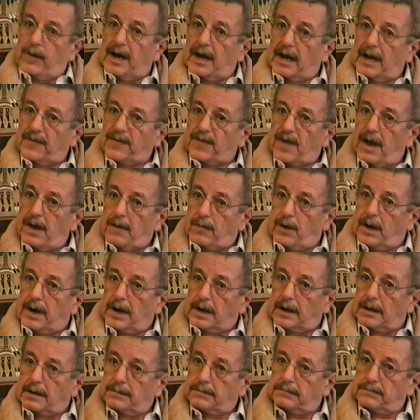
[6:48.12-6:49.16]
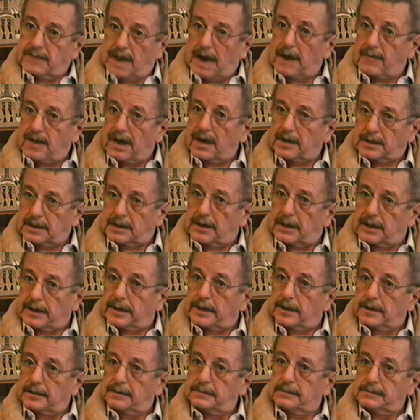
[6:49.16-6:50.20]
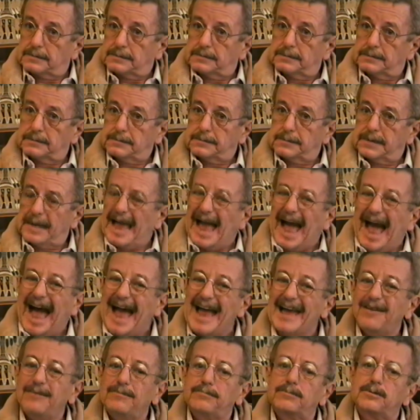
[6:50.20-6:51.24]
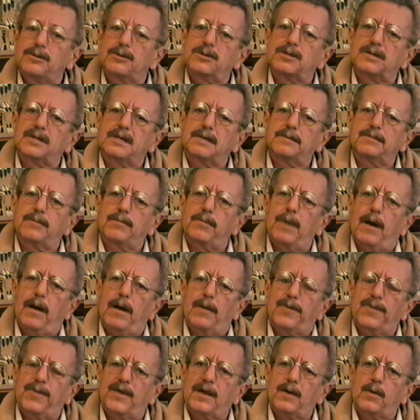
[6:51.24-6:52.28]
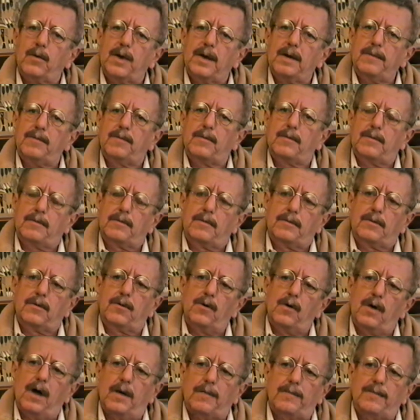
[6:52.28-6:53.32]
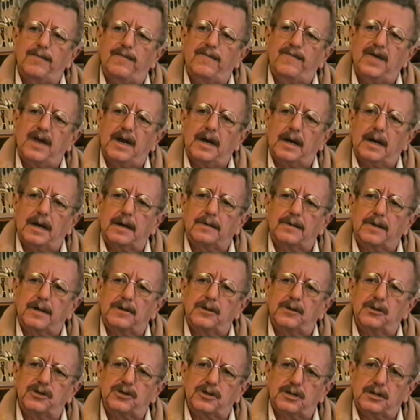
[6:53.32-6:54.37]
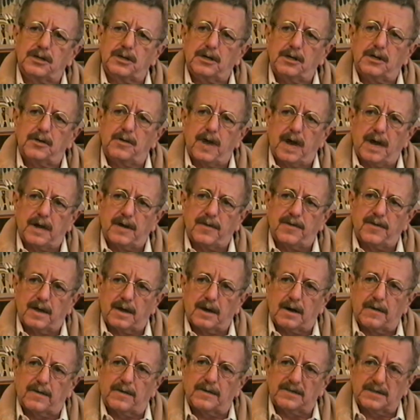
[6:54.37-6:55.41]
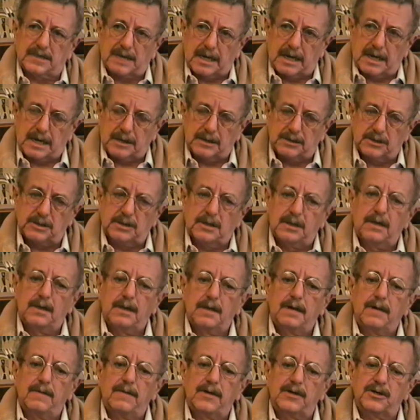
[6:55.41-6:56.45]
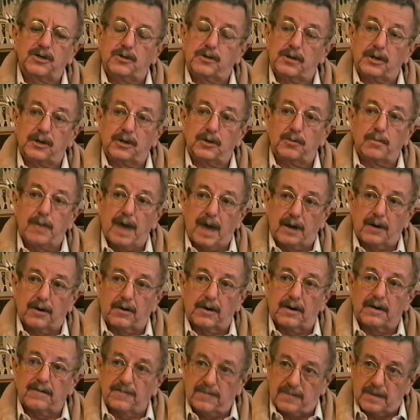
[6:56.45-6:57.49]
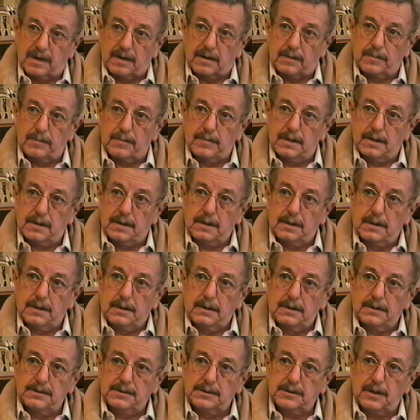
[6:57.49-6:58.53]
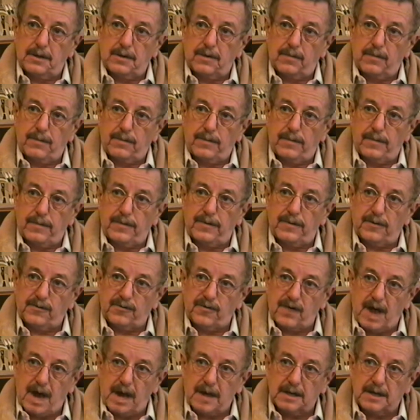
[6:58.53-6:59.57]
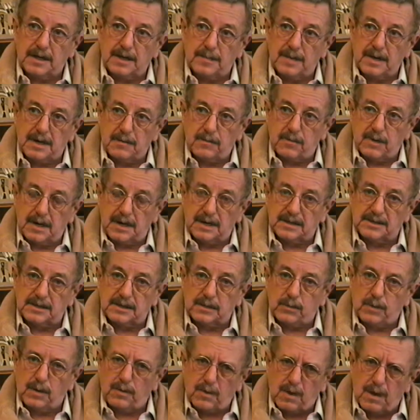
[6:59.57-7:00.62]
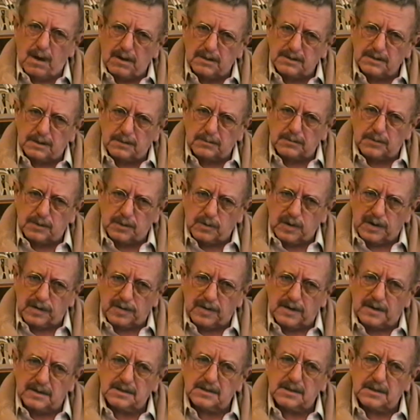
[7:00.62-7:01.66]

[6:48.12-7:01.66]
relate that way, directly. I think we grew up feeling that you shouldn't do anything on the stage that you can do better in film. So the trying to be realistic. We were also doing